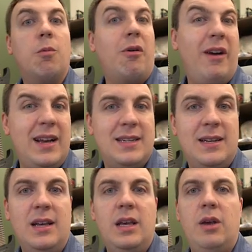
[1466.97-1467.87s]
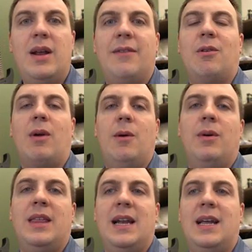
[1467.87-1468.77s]
Print, you'd have to write
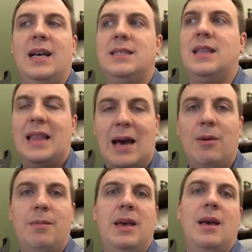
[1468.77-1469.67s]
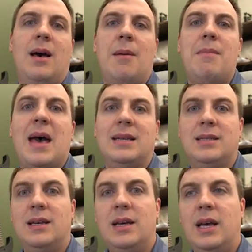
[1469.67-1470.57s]
what that does. That would be a mess.